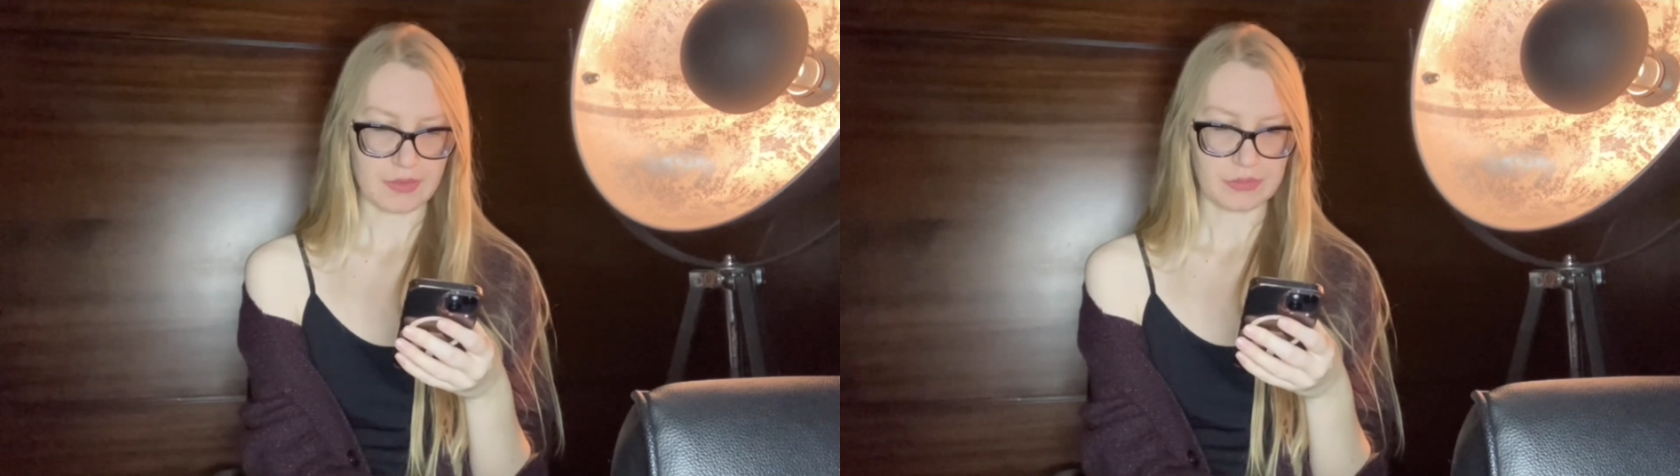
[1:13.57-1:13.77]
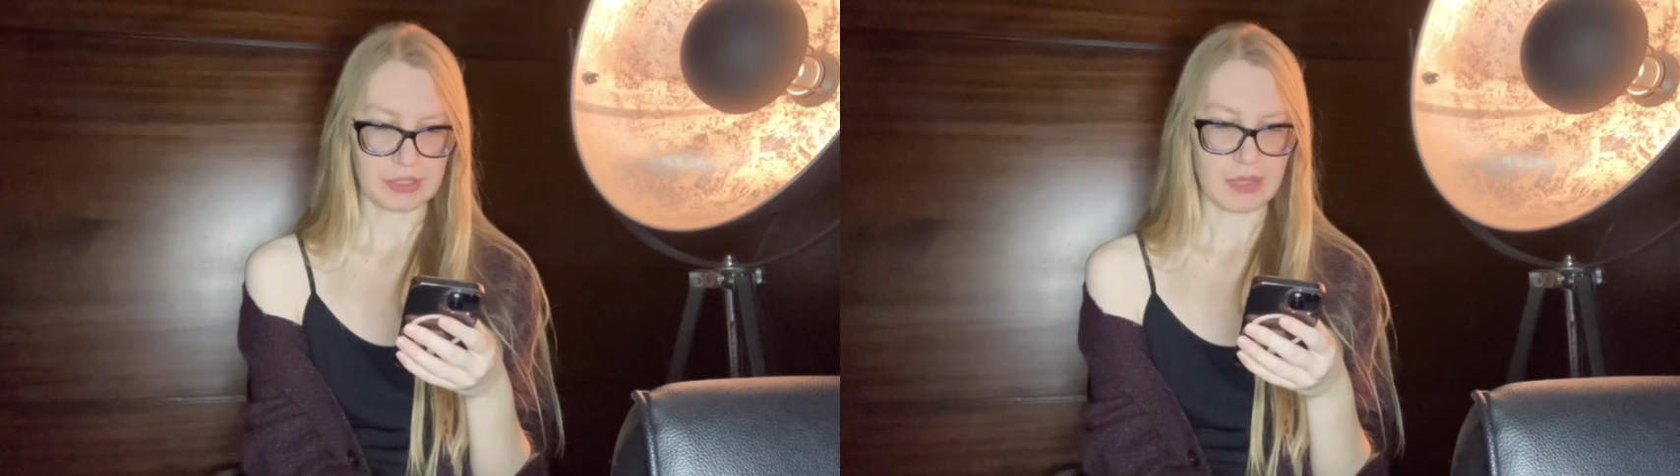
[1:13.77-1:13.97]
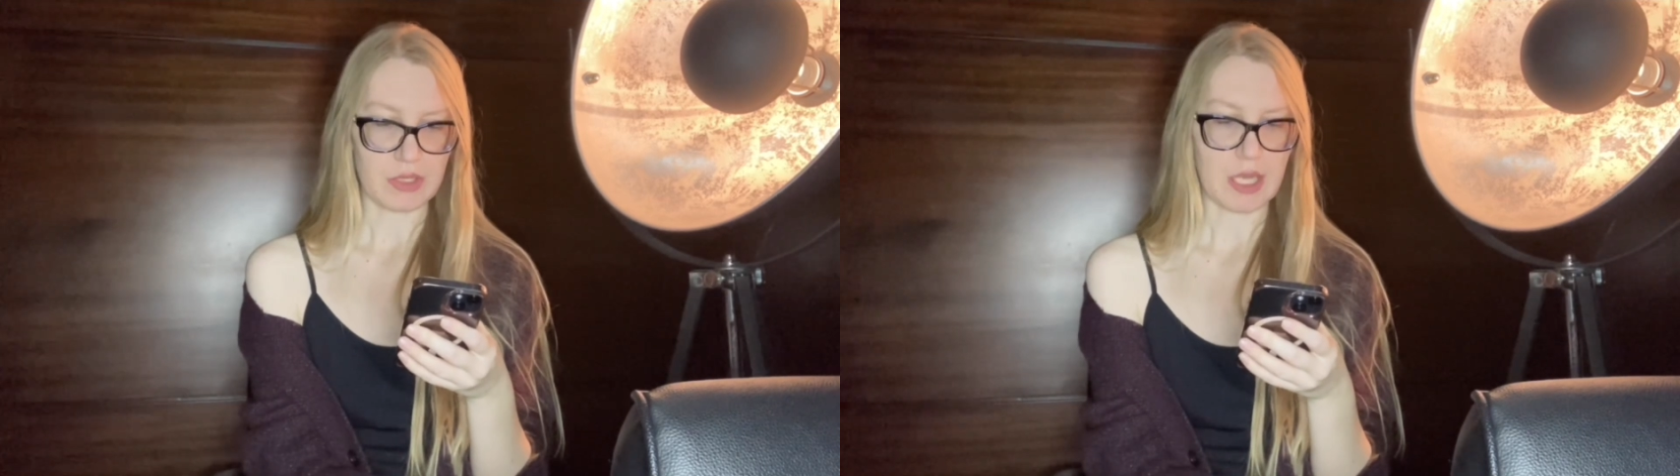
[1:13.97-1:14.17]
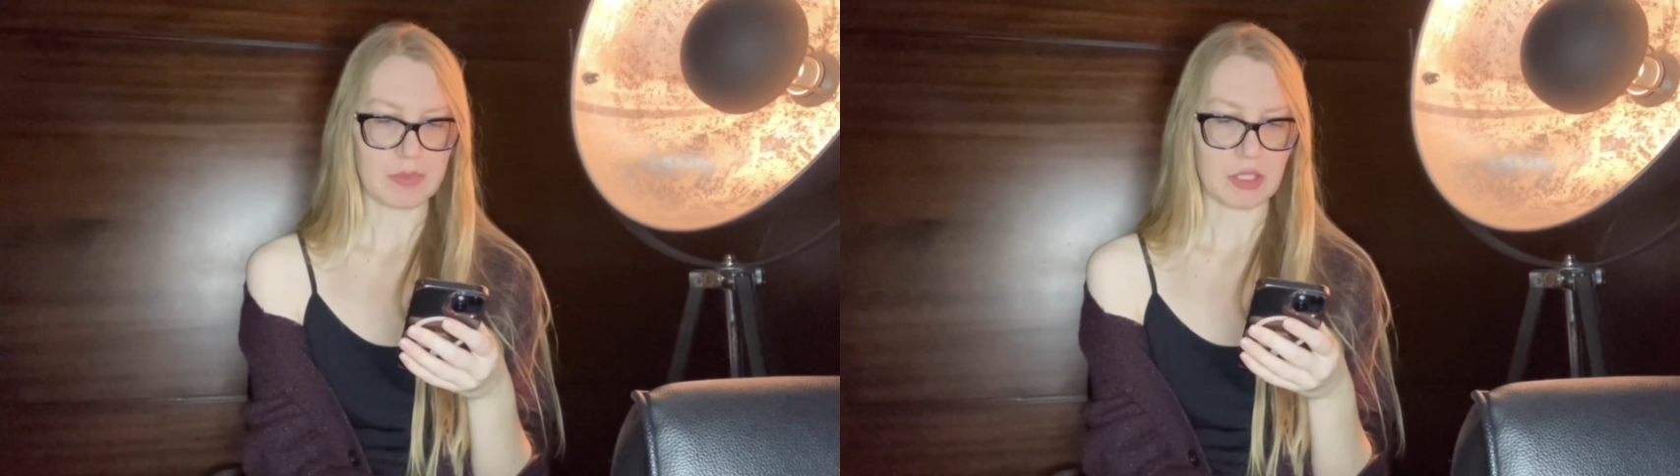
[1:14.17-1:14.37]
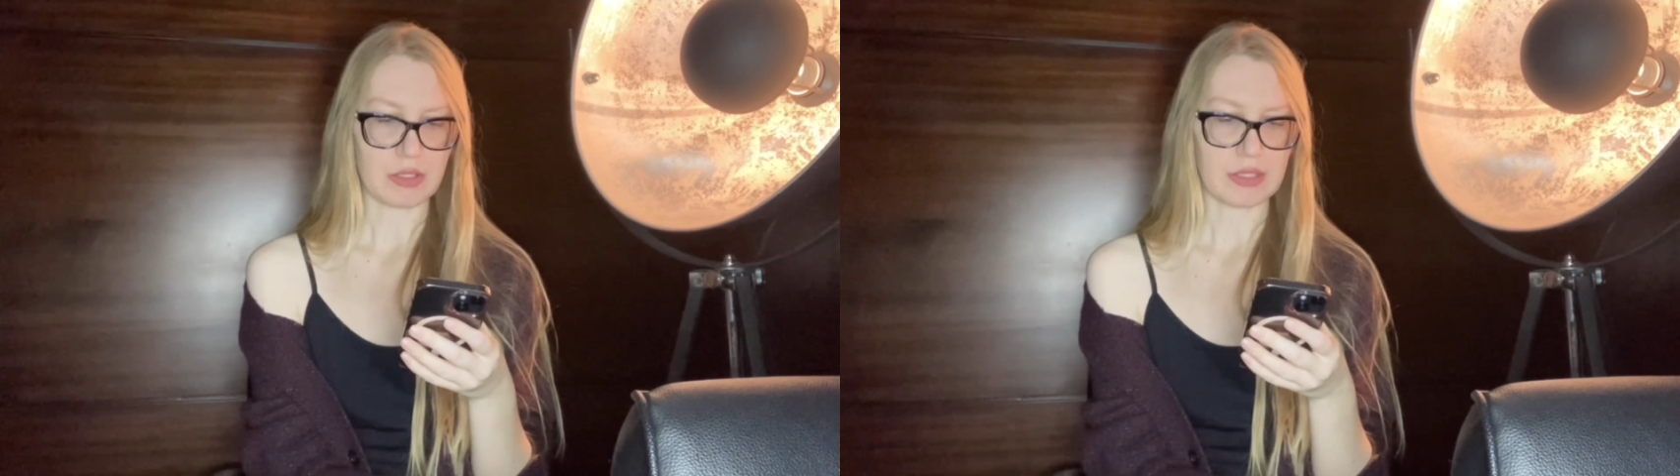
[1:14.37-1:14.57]
flower
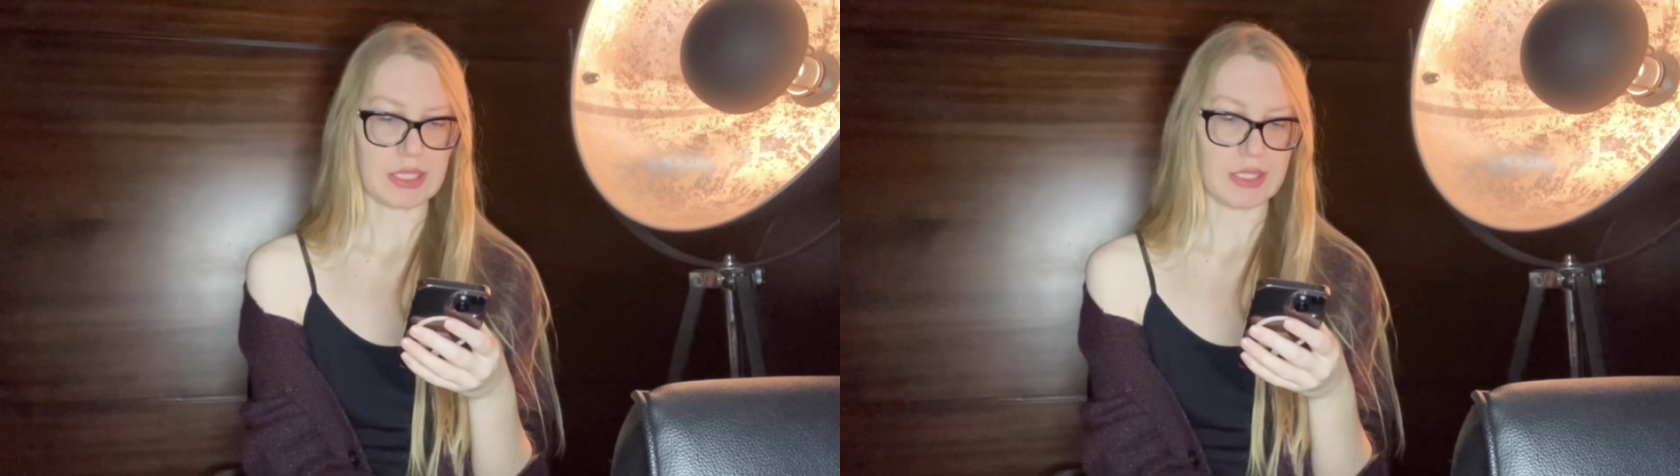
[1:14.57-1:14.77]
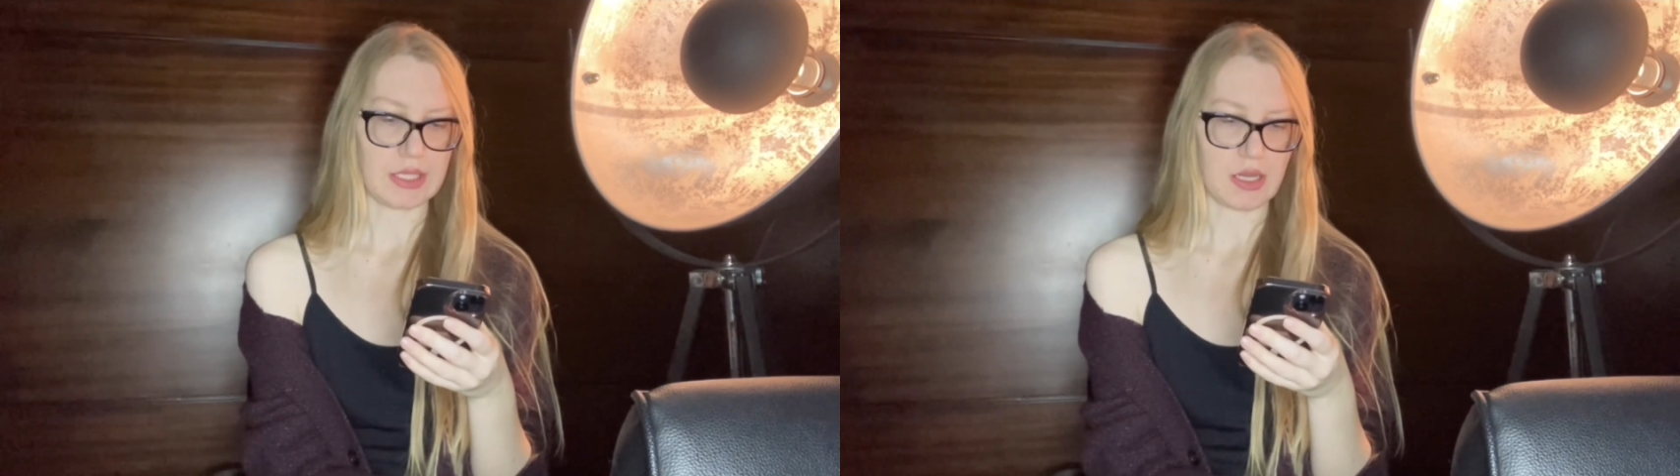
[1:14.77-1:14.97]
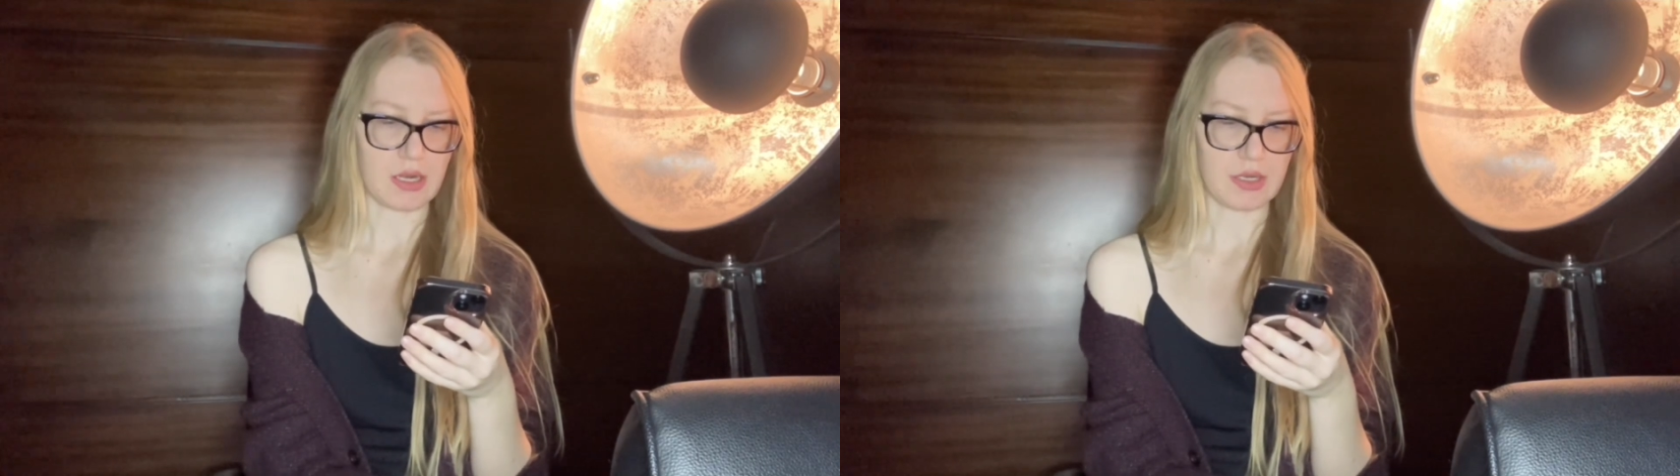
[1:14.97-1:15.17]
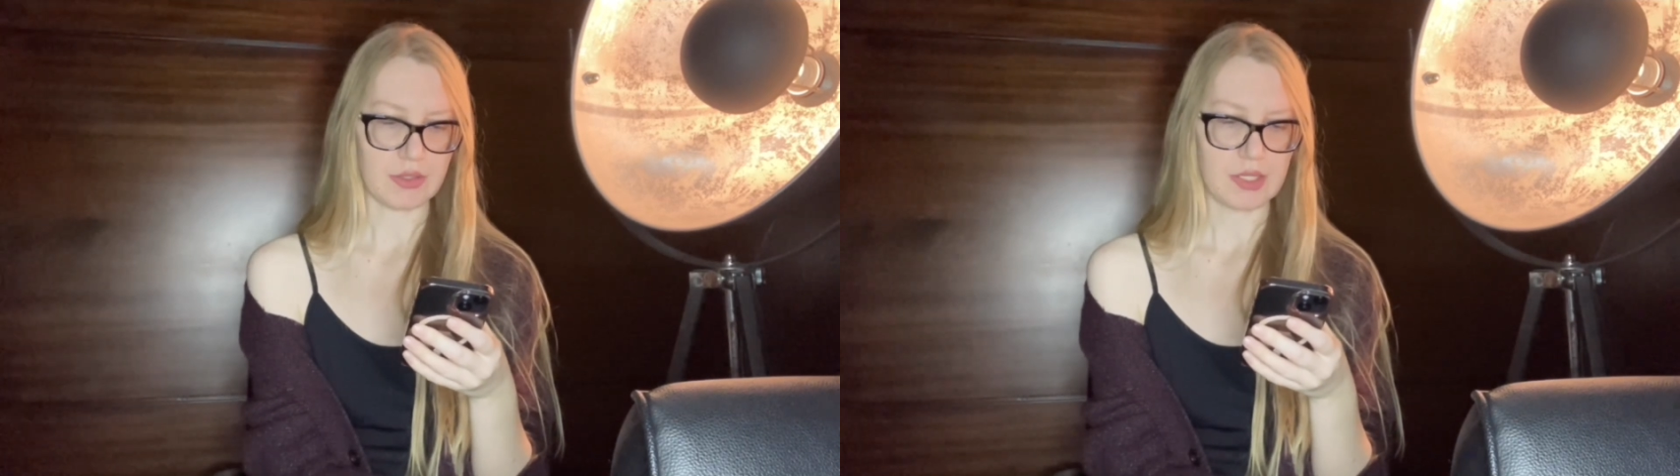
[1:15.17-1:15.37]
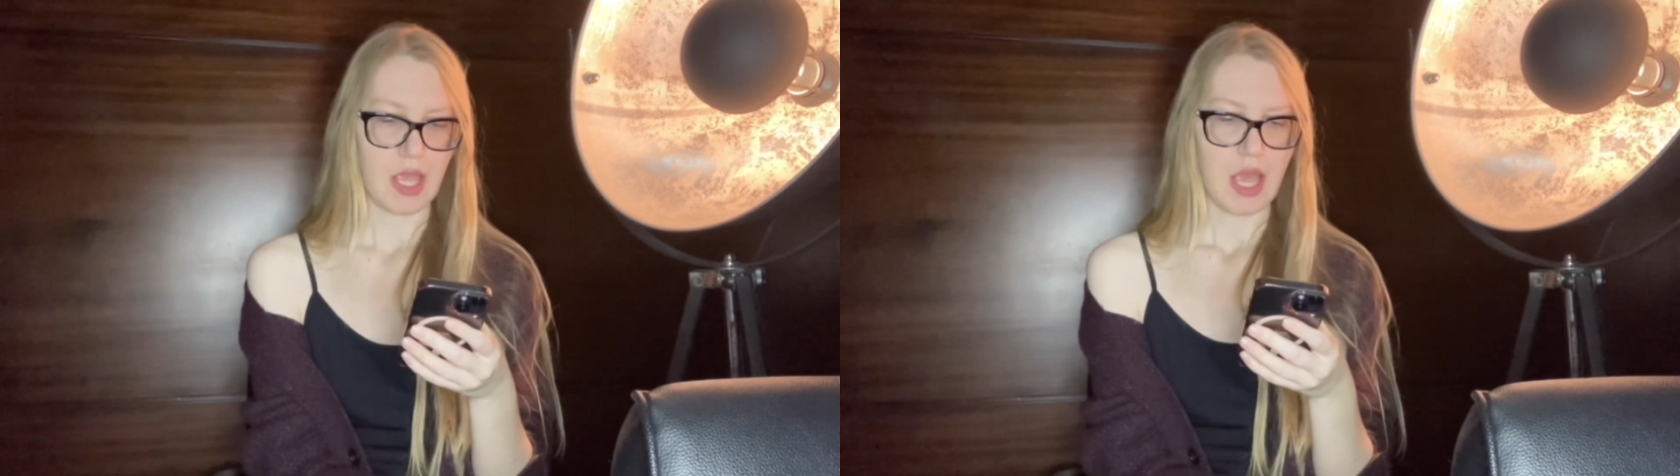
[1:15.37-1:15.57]
absolute in the heart,